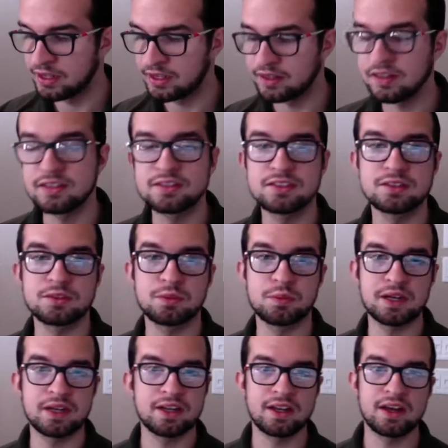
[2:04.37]
And this is
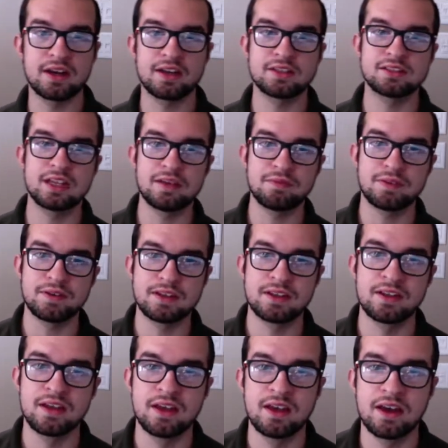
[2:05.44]
when David
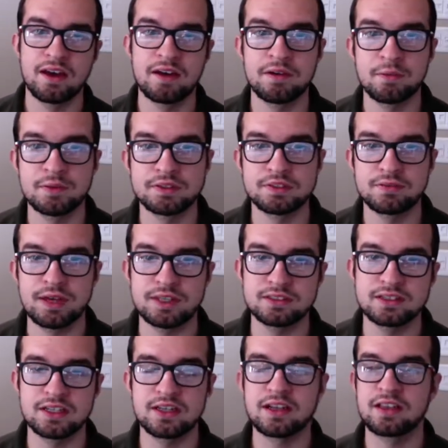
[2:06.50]
was
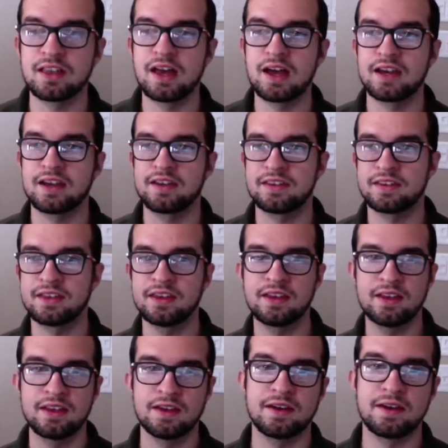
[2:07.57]
facing Goliath.
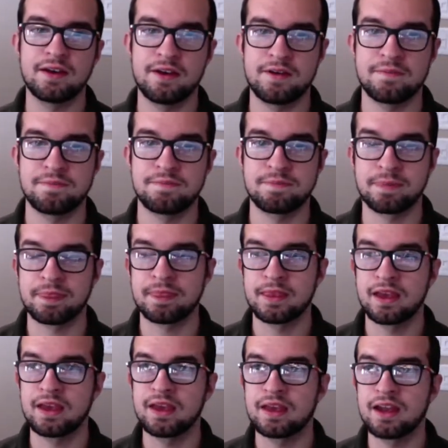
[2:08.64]
And
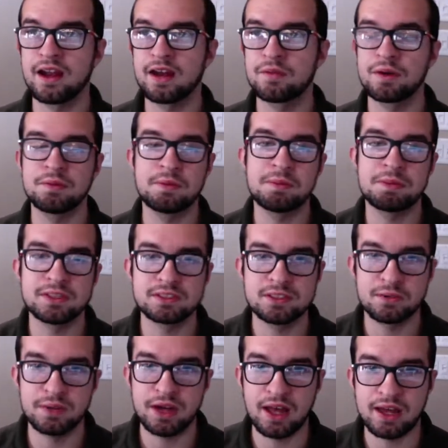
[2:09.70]
I remember
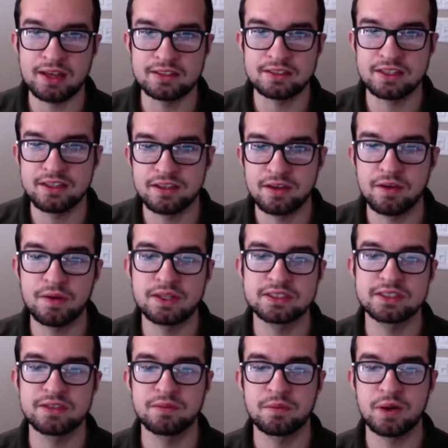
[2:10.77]
someone asking the
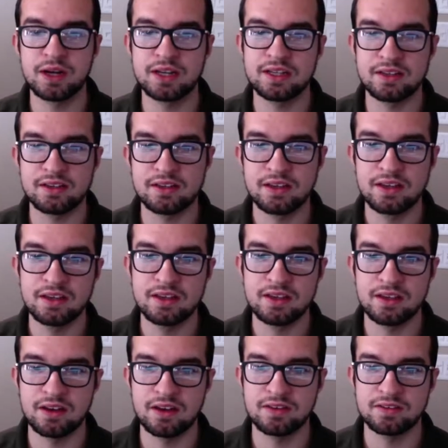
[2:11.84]
question, why did,
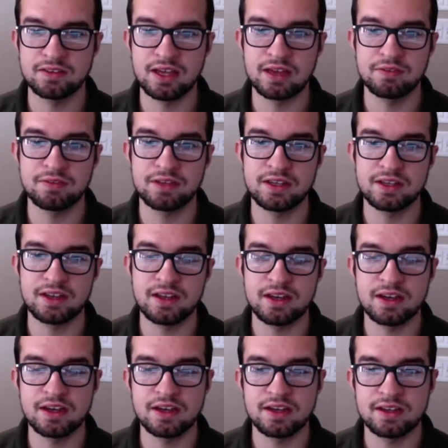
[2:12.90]
you know, David
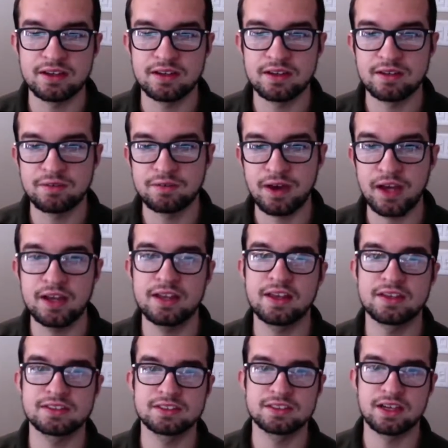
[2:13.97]
fight
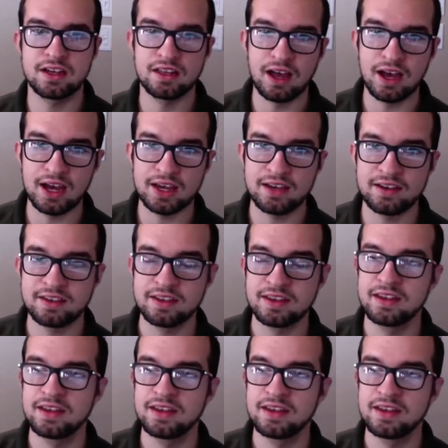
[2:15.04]
against Goliath?